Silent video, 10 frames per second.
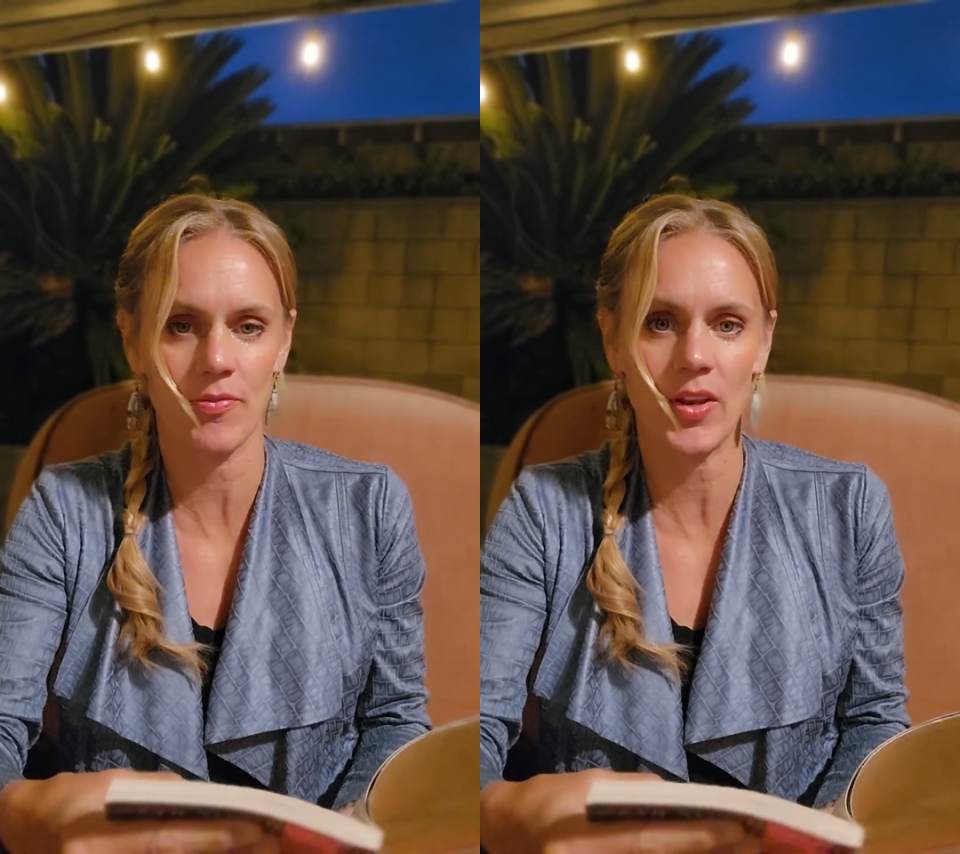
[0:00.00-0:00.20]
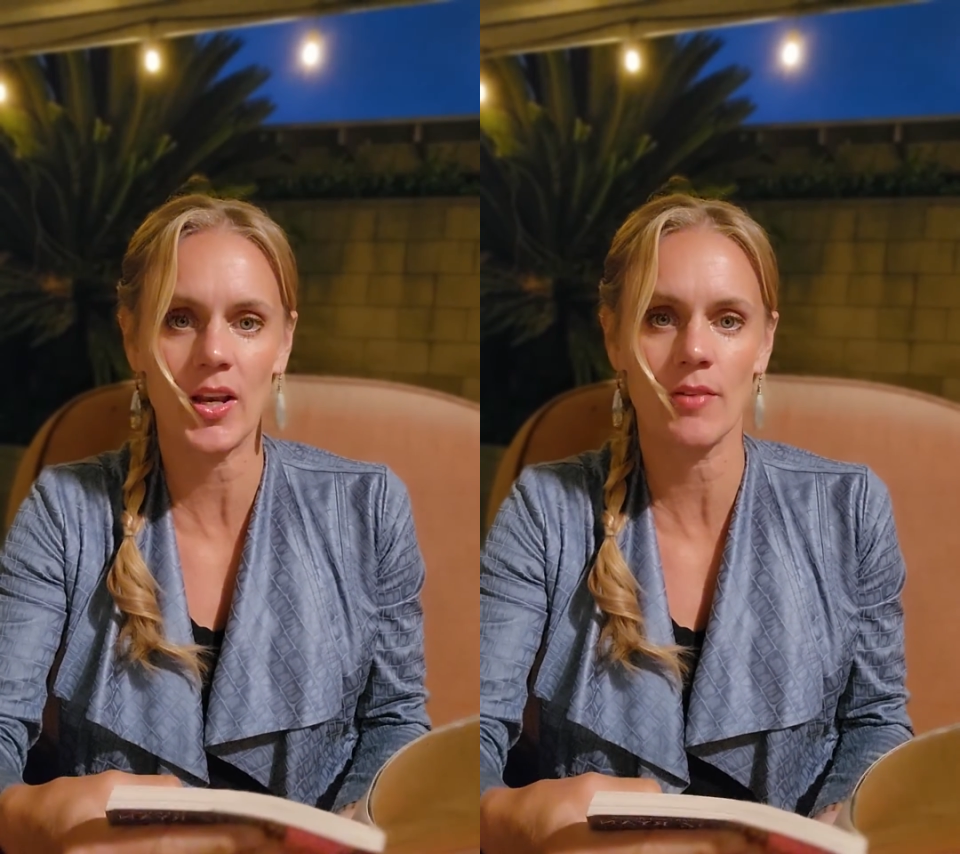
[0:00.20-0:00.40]

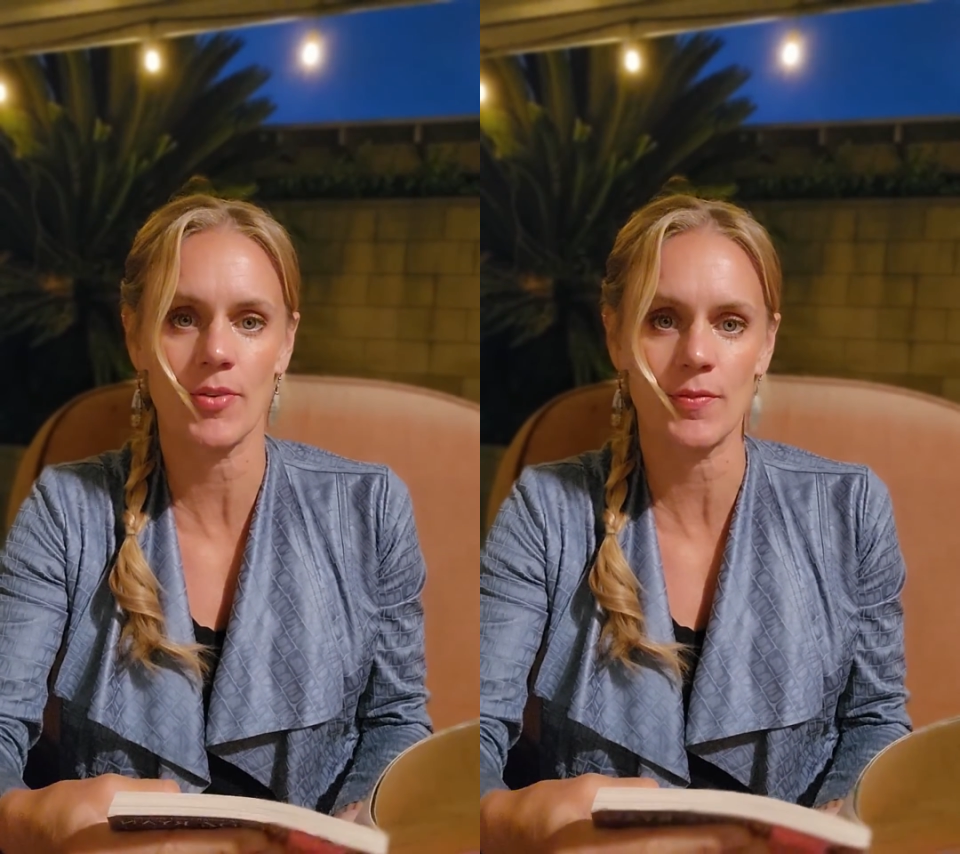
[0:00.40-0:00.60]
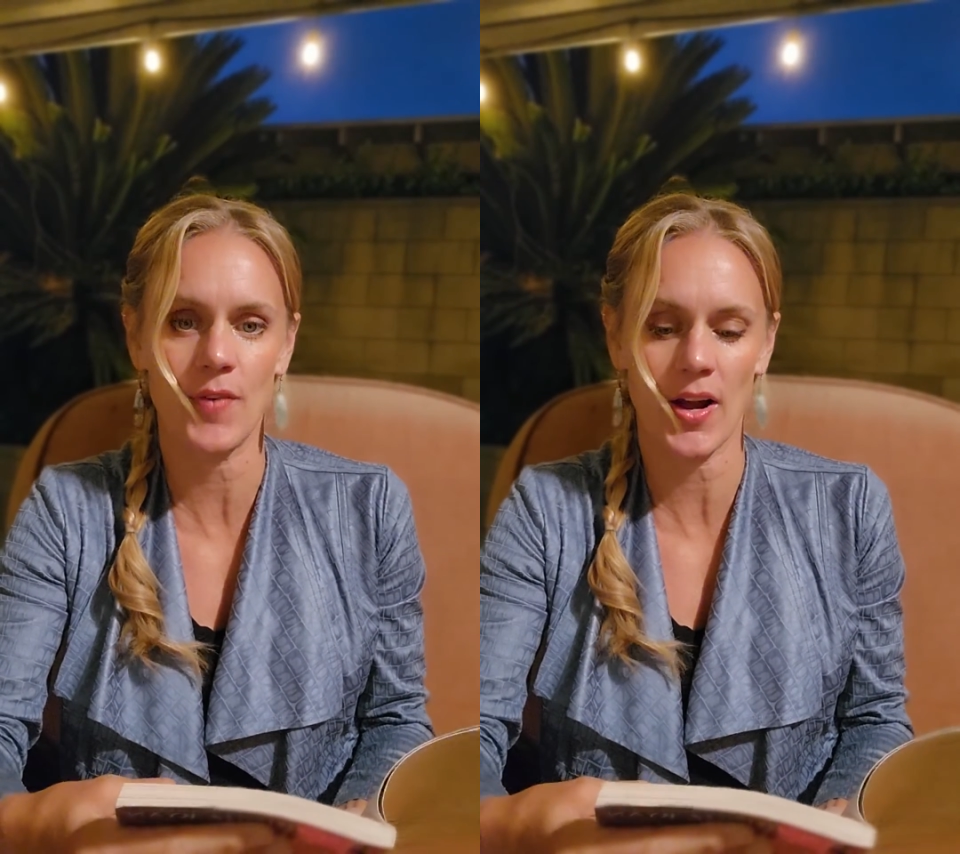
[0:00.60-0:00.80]
fitting
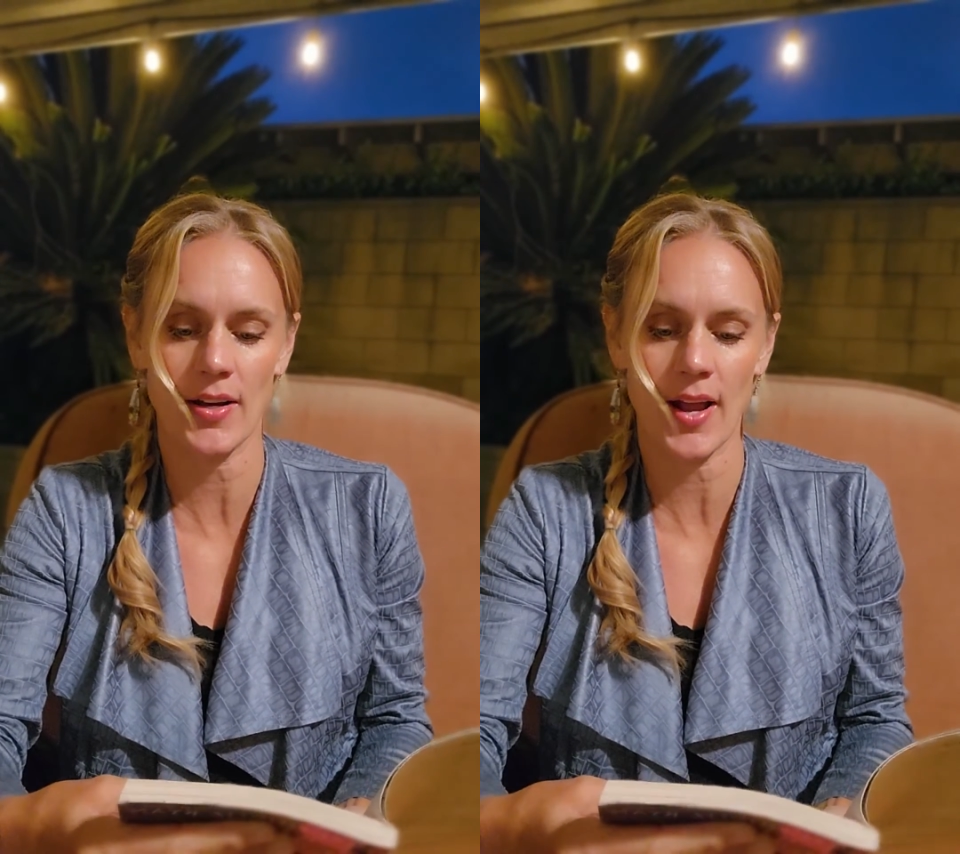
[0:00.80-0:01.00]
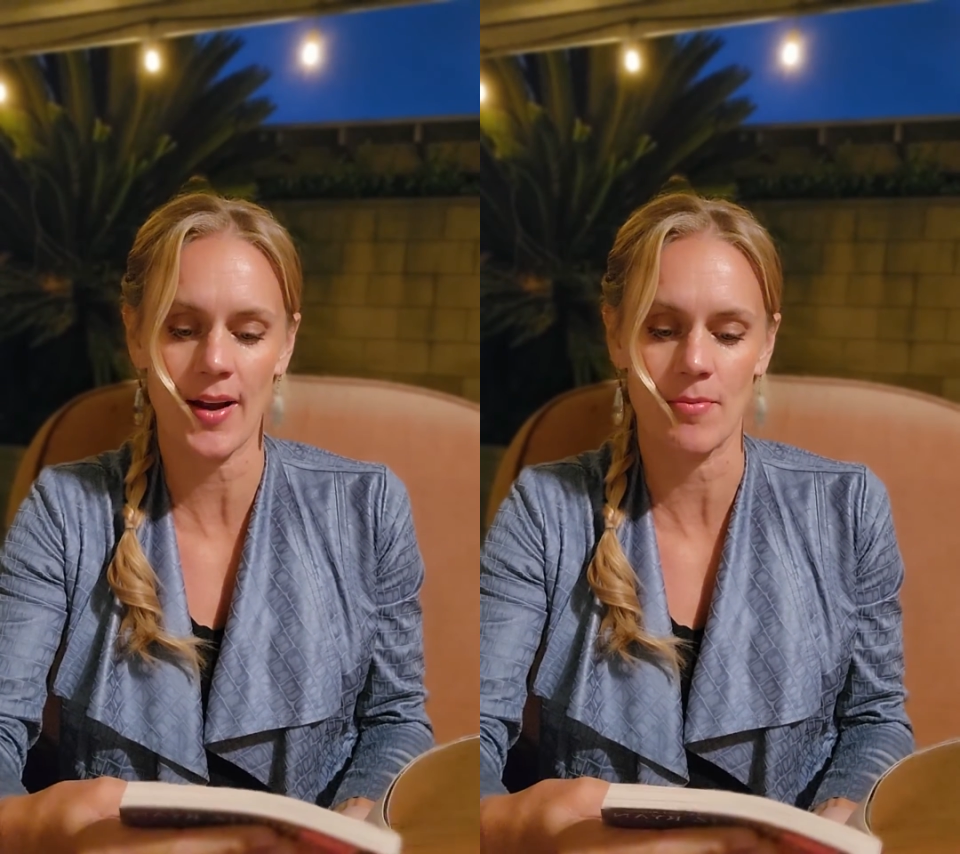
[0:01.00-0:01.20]
for fine
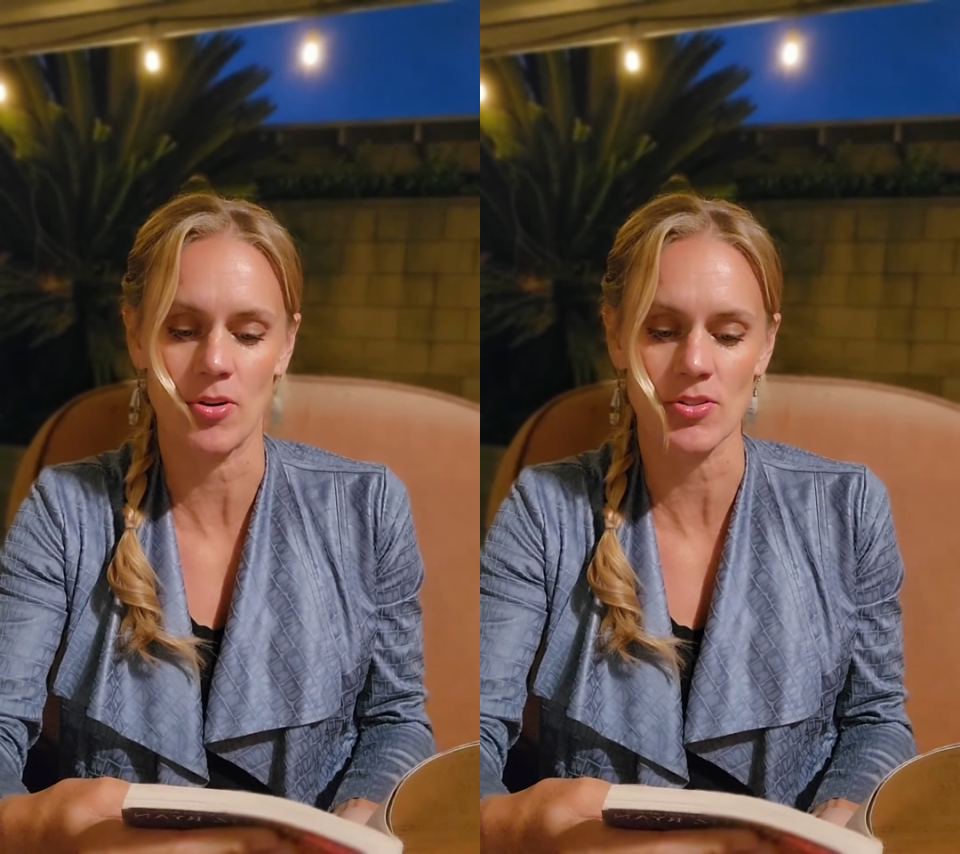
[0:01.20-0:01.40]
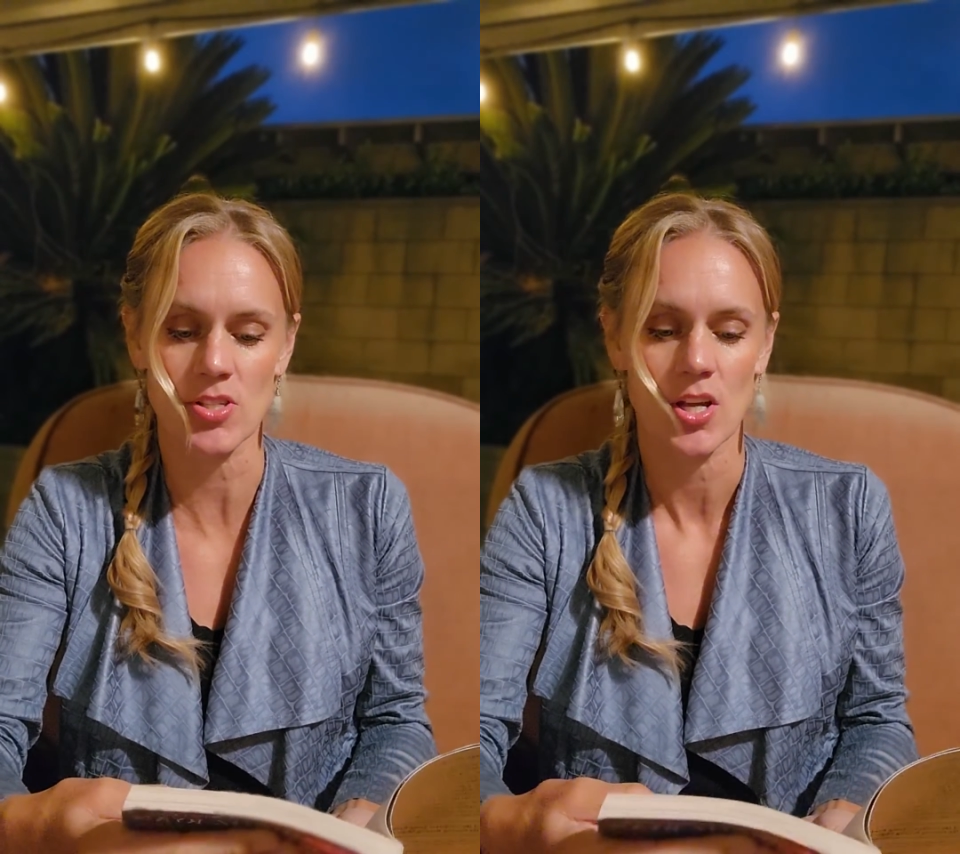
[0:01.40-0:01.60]

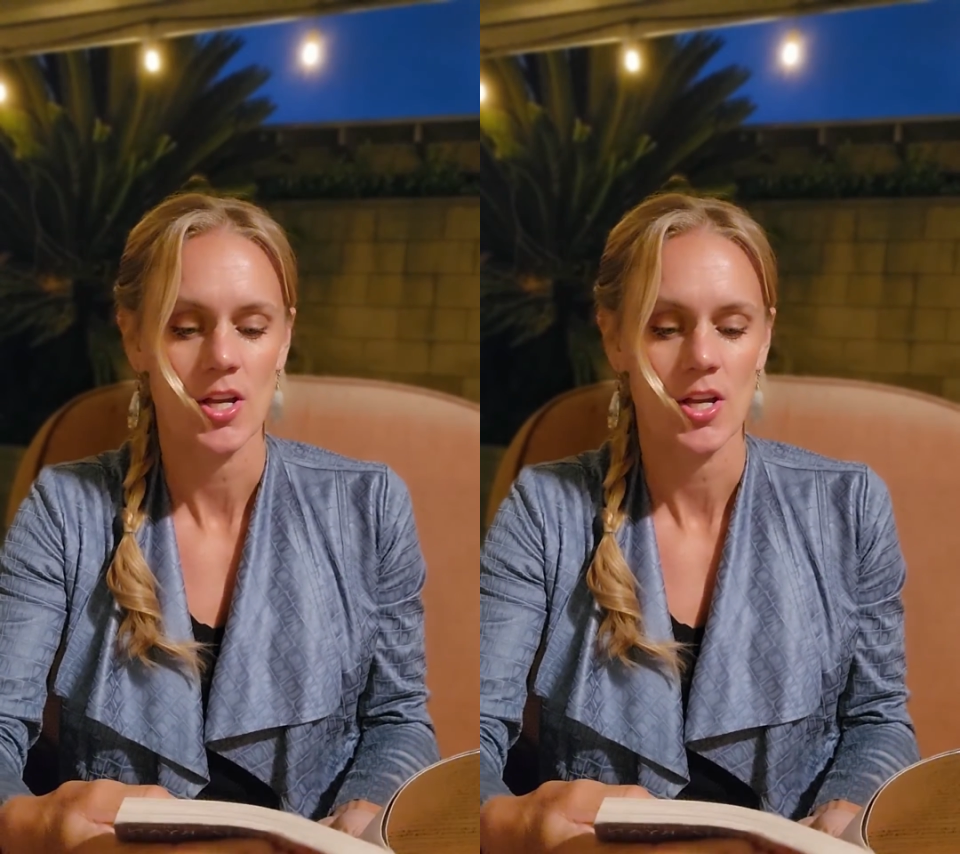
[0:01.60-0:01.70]
animals.